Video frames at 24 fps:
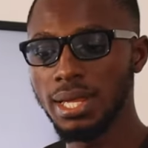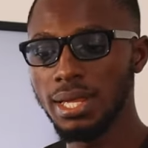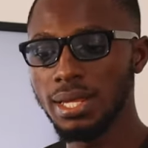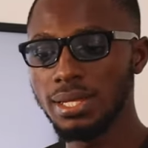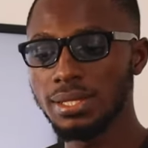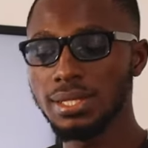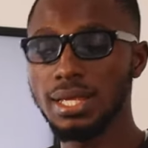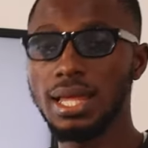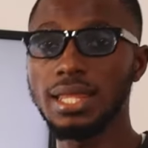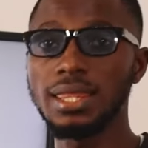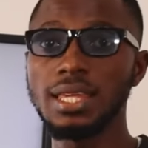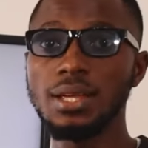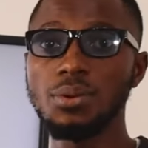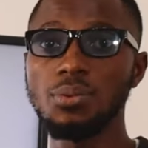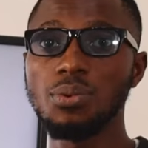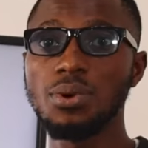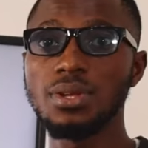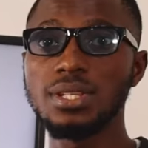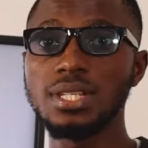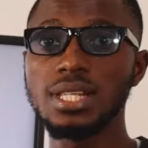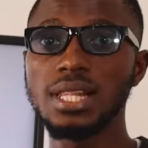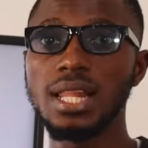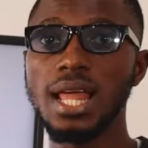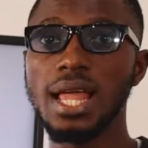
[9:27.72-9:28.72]
certain
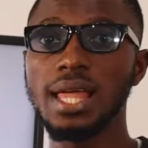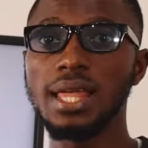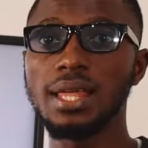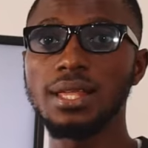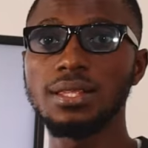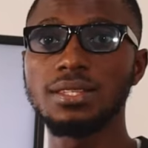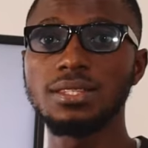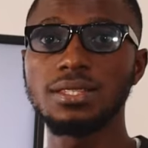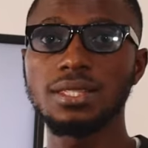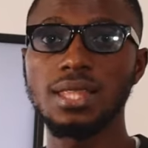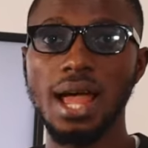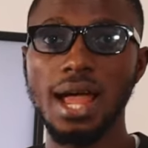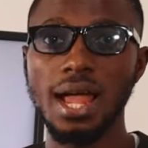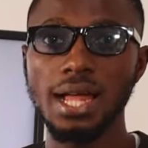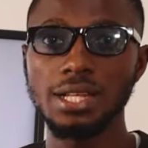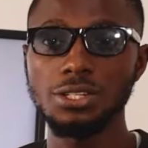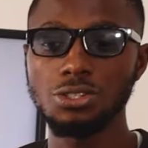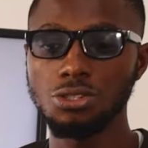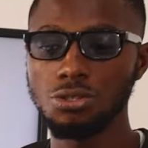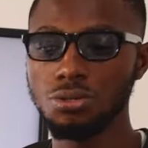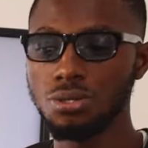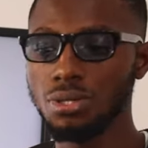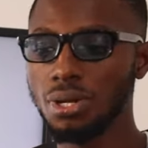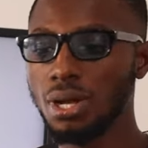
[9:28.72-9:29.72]
ones like
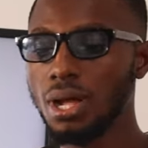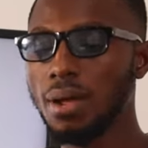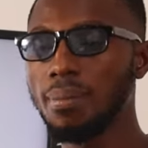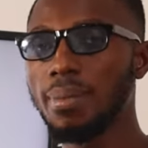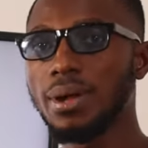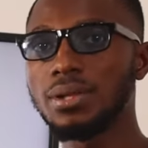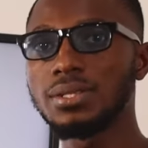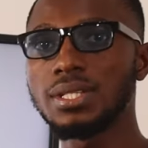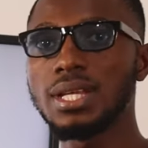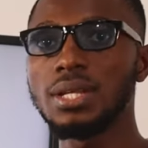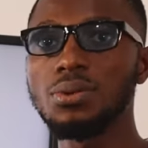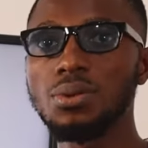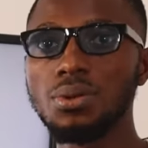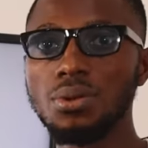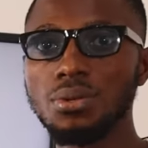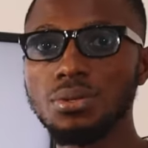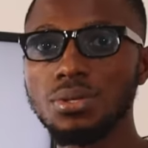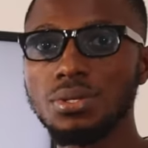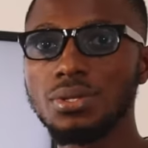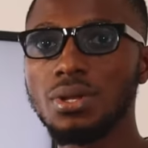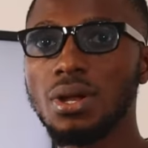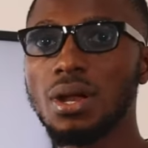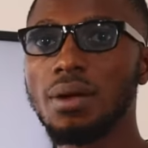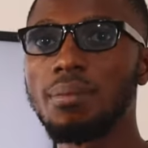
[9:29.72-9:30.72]
starch, you talk about
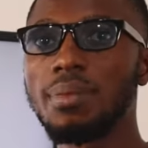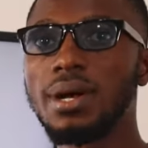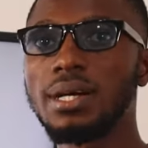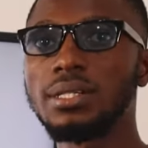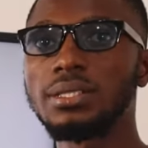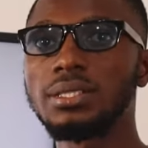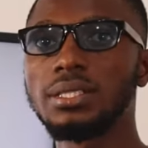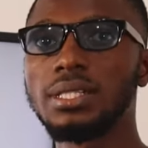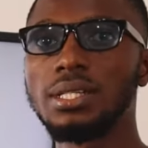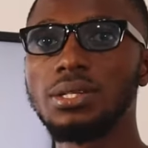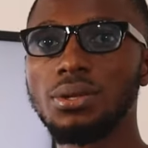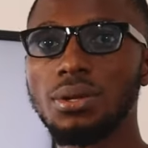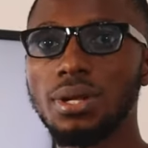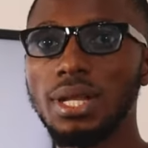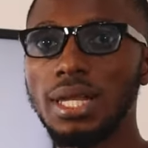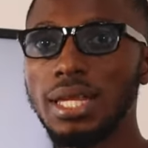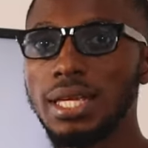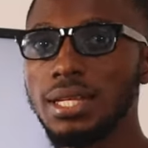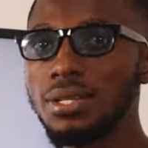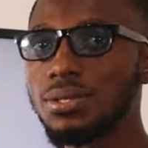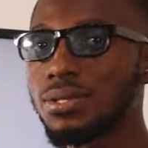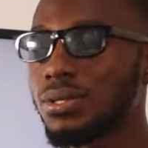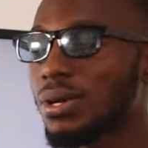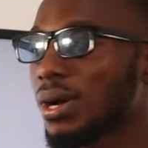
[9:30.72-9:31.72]
cellulose, you talk about
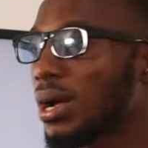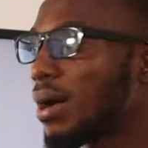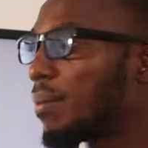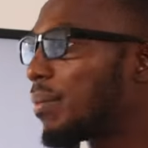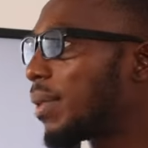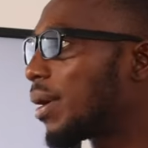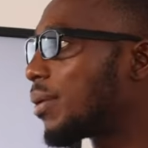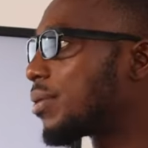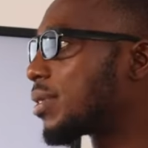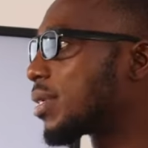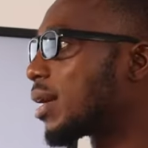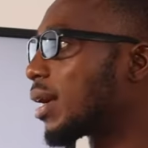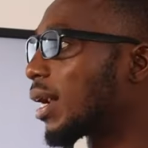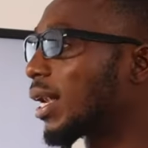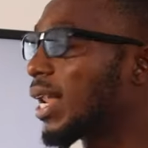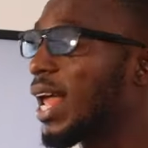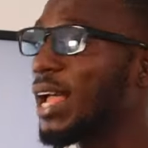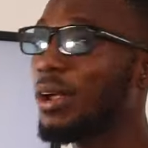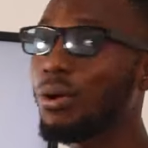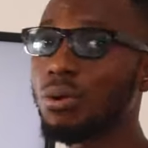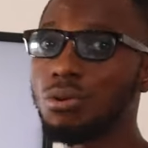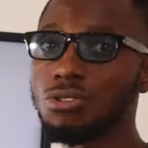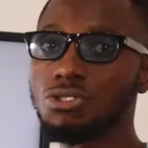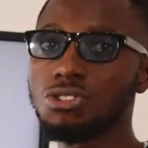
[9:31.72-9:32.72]
inulin, you talk about
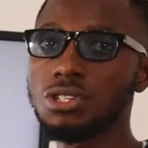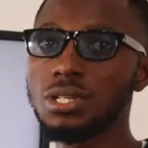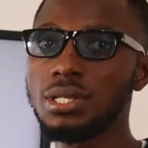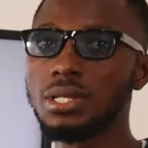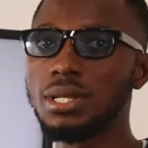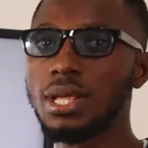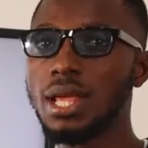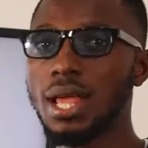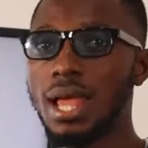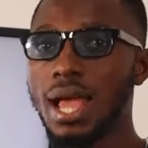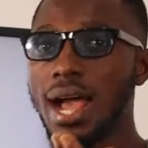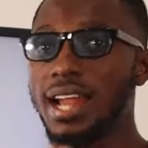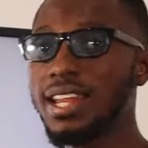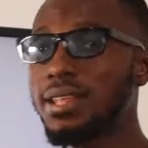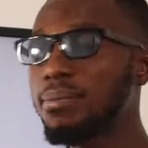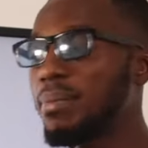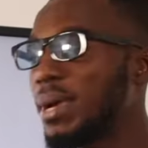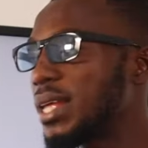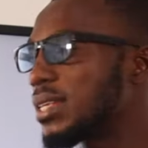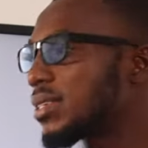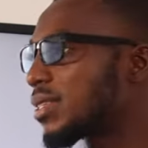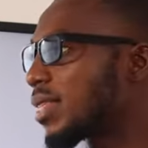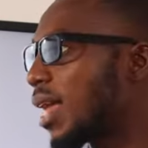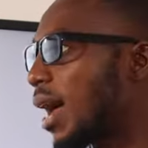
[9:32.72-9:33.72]
glycogen,
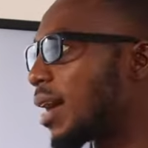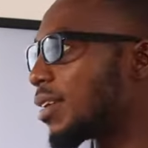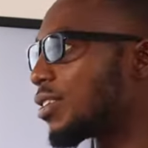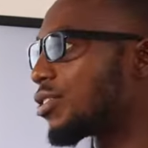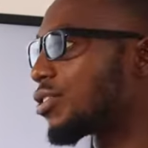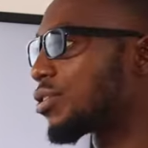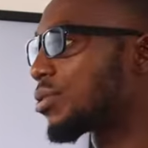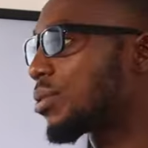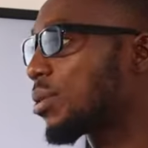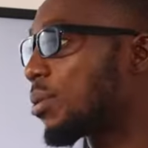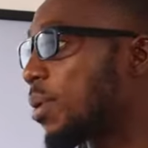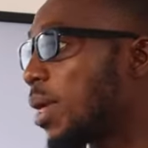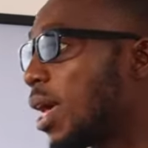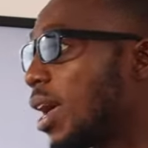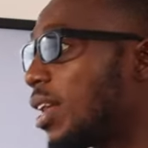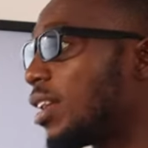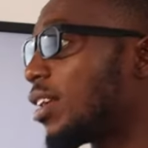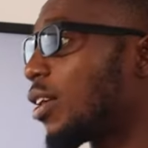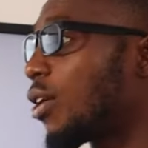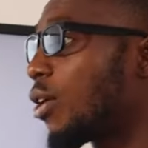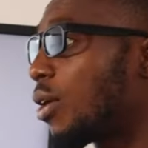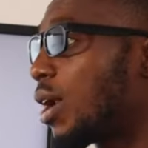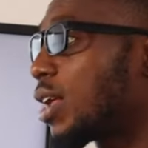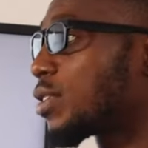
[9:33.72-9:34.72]
animal starch. So
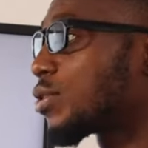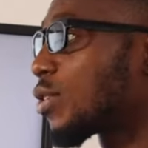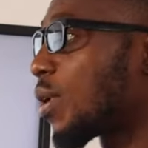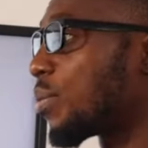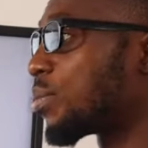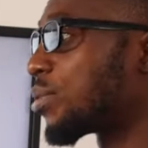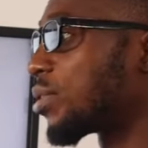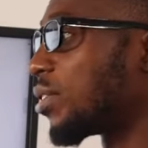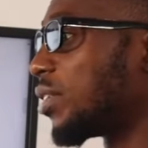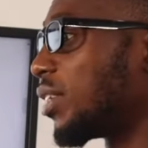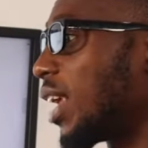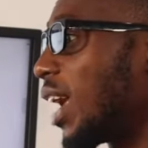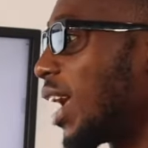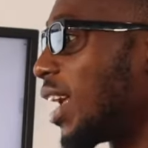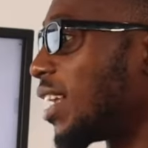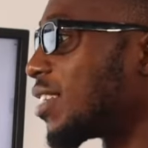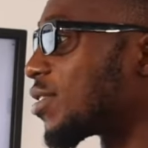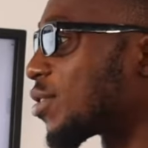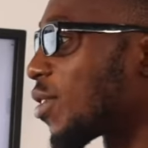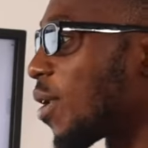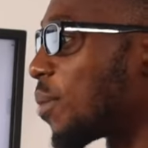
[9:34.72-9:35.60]
the correct option here is